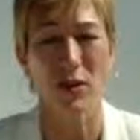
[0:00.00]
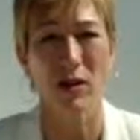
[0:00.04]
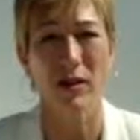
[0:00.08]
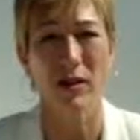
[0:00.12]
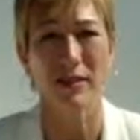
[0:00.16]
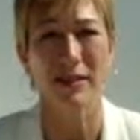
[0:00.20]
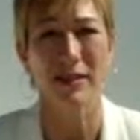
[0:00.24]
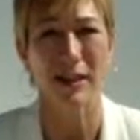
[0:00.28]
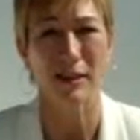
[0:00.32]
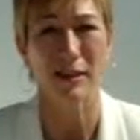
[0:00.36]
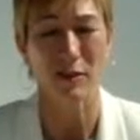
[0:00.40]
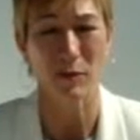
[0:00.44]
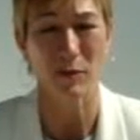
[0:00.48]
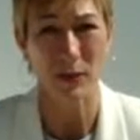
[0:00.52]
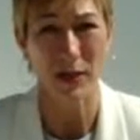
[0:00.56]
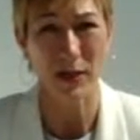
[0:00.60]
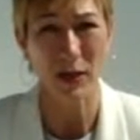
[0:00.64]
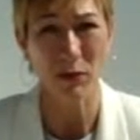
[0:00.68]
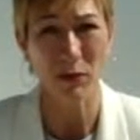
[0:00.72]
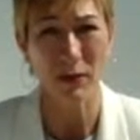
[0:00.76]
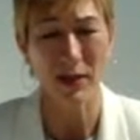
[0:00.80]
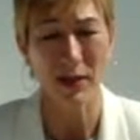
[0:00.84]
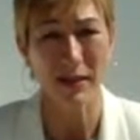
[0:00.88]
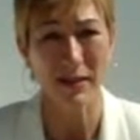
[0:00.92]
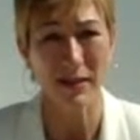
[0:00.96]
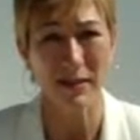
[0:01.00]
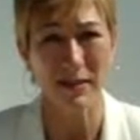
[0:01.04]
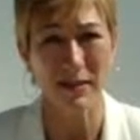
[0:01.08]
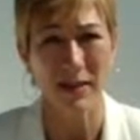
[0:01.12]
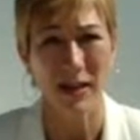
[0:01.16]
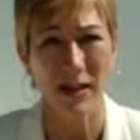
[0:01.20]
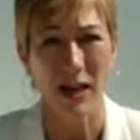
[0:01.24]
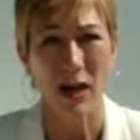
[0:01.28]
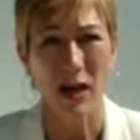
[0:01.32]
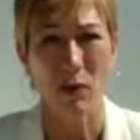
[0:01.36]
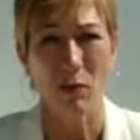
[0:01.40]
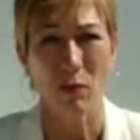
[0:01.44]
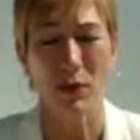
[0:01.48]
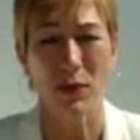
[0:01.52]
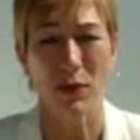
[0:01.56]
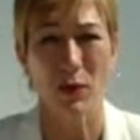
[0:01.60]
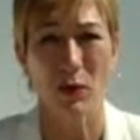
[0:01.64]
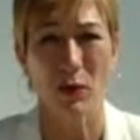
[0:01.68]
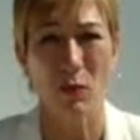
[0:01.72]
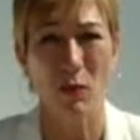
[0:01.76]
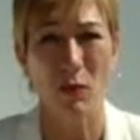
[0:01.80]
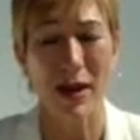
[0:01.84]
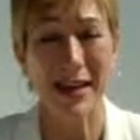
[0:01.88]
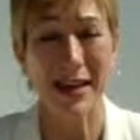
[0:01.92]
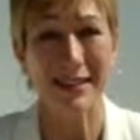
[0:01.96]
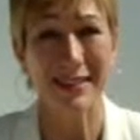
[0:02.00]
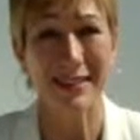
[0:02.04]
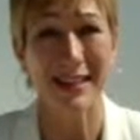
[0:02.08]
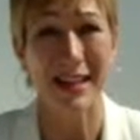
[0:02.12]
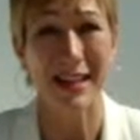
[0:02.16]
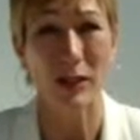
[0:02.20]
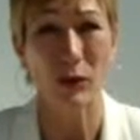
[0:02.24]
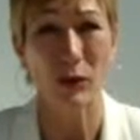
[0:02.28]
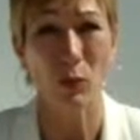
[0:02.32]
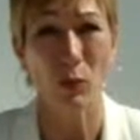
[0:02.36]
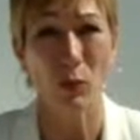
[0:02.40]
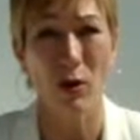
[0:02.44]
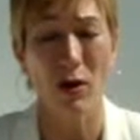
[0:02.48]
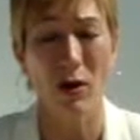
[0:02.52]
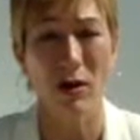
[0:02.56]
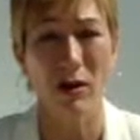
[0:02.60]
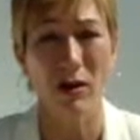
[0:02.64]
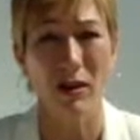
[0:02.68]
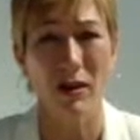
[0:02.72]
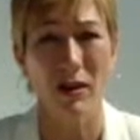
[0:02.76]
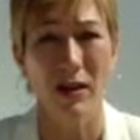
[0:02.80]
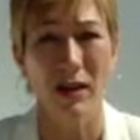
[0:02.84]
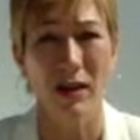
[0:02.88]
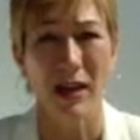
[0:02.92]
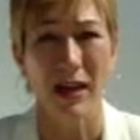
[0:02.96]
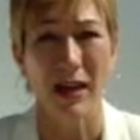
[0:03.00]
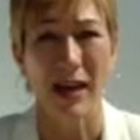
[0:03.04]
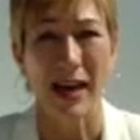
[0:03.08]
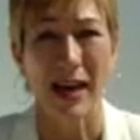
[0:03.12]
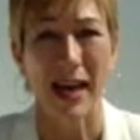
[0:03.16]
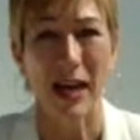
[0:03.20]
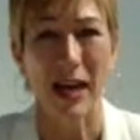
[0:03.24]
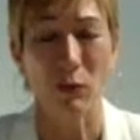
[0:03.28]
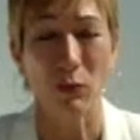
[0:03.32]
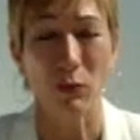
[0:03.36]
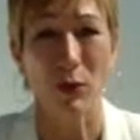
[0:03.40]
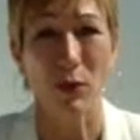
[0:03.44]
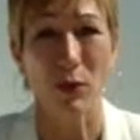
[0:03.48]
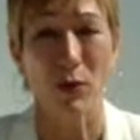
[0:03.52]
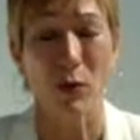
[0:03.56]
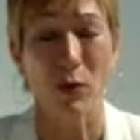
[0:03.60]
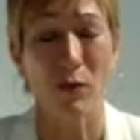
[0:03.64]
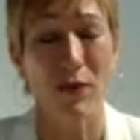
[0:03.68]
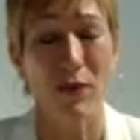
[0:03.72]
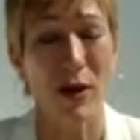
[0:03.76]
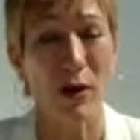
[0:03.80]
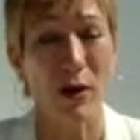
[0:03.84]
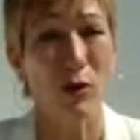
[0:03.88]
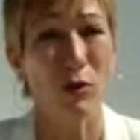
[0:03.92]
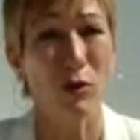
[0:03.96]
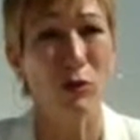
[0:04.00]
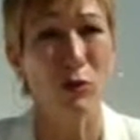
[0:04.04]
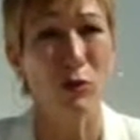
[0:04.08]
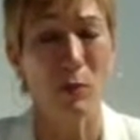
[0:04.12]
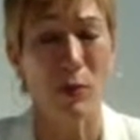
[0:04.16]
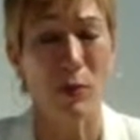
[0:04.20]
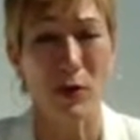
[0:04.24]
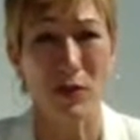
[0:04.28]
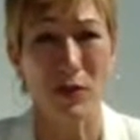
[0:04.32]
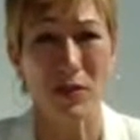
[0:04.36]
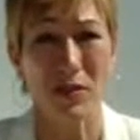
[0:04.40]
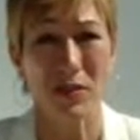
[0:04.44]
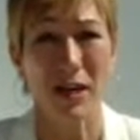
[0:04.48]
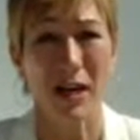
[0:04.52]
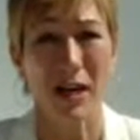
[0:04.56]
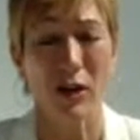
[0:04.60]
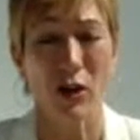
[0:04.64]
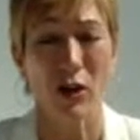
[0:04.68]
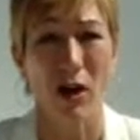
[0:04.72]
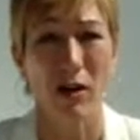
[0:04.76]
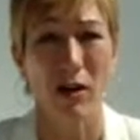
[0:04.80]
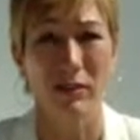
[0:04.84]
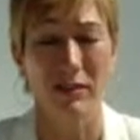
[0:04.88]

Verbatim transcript: solid experience, with a great network and with very good personal